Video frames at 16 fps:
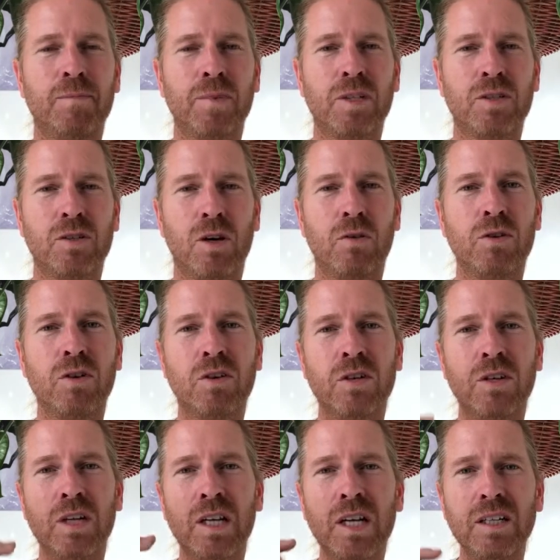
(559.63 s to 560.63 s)
So you
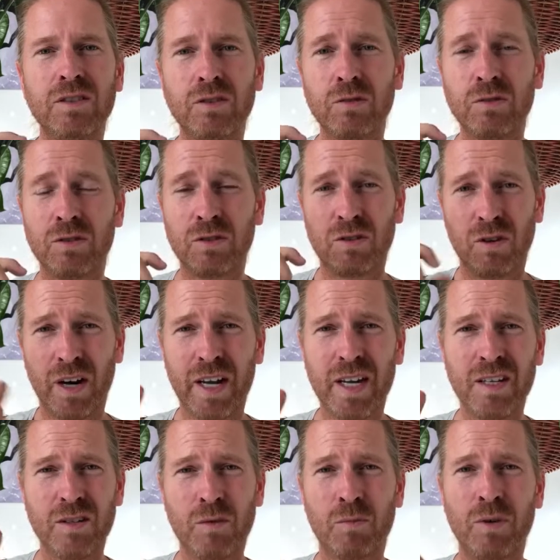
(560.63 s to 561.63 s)
need to
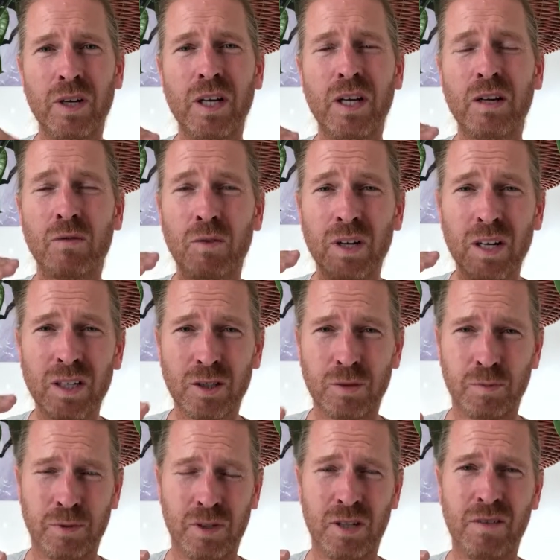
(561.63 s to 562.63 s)
train your breathing really
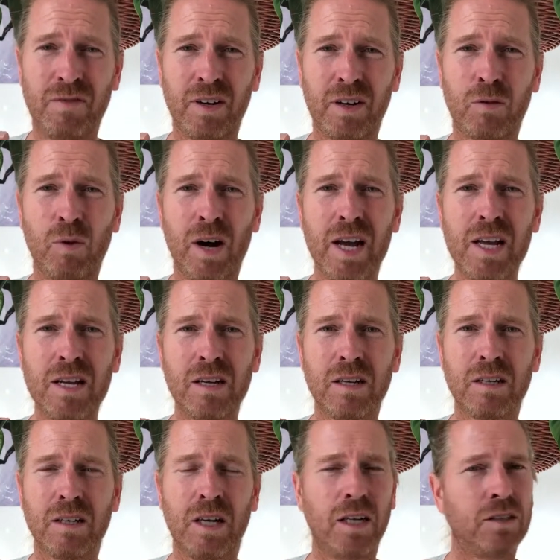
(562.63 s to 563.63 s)
specific way.
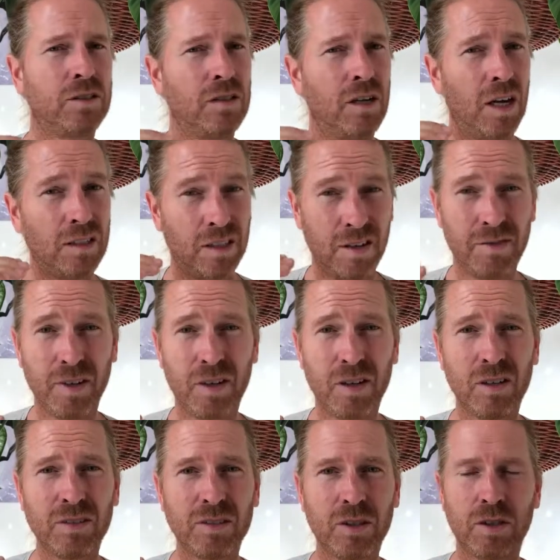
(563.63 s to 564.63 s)
It's not
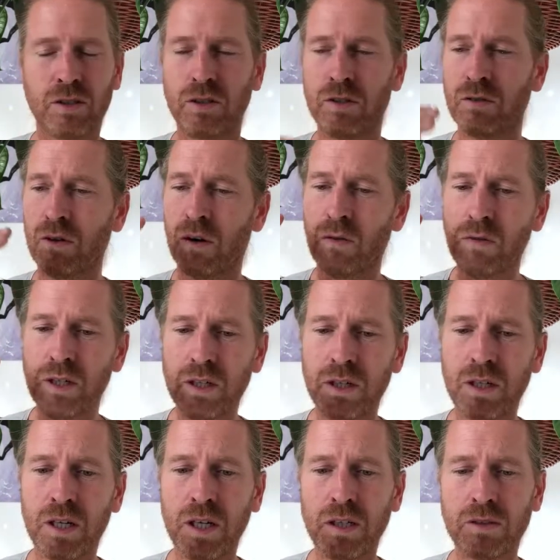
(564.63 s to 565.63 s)
difficult. You only
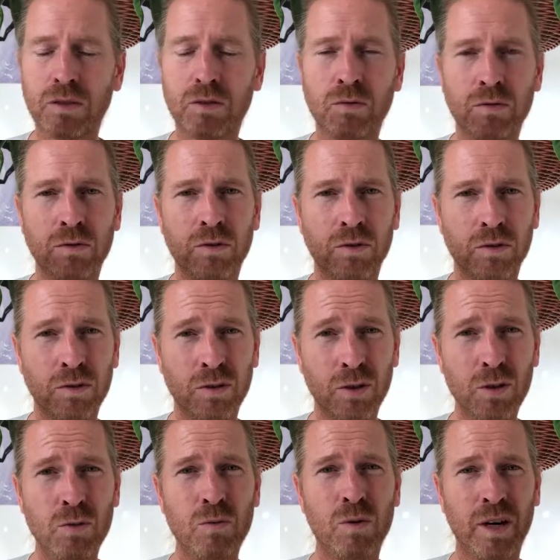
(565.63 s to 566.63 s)
need to
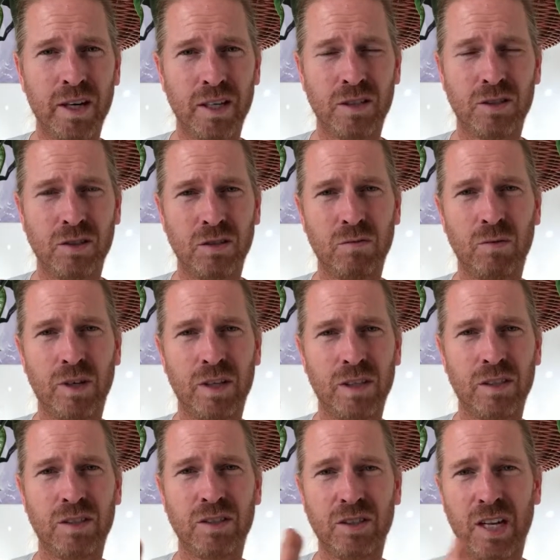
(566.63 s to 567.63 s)
do what it
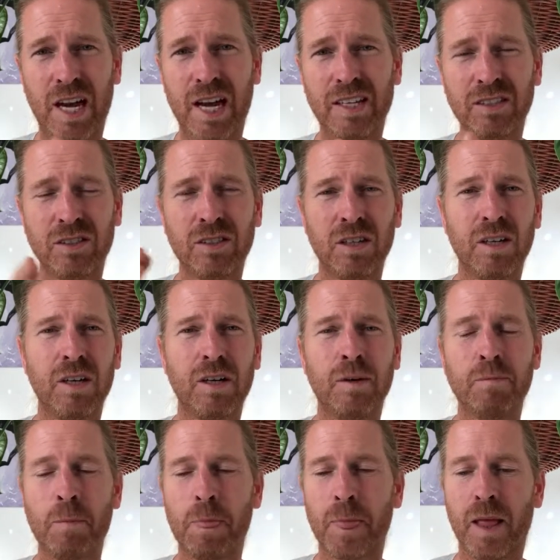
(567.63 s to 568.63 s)
says,
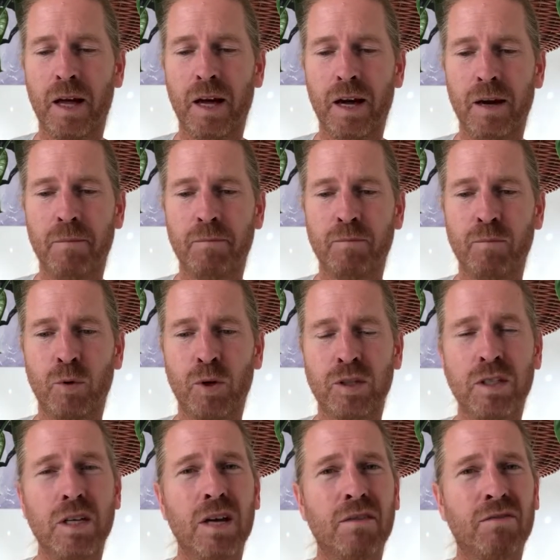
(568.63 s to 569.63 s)

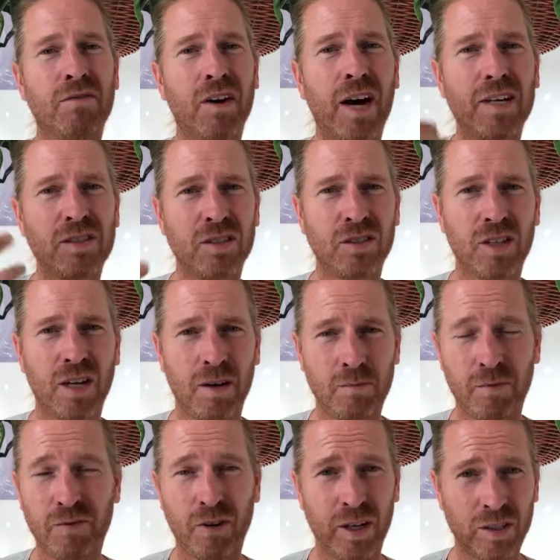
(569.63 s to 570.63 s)
what the advices are.
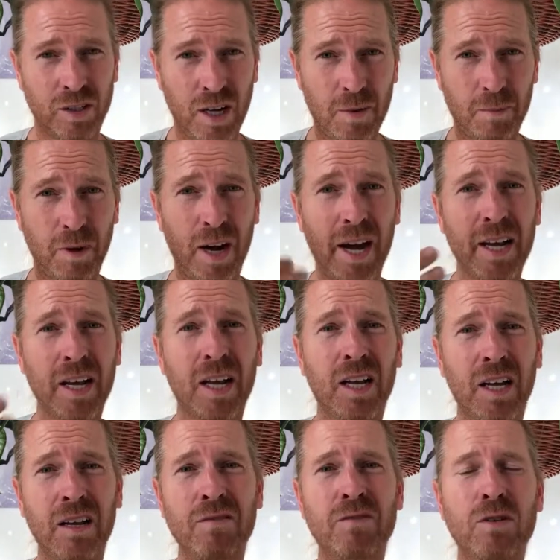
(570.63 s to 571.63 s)
For example, I
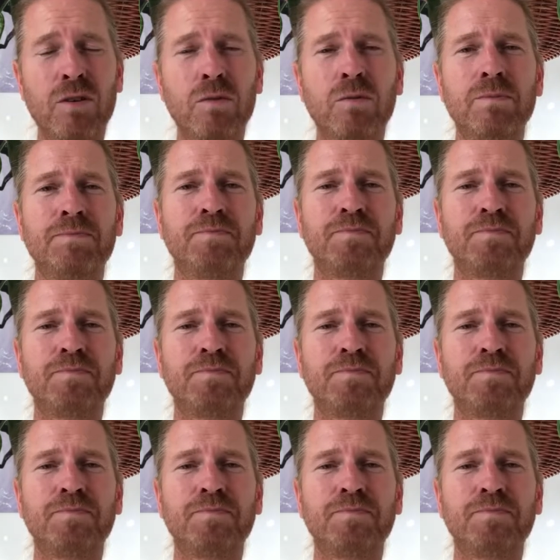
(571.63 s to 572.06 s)
can give you.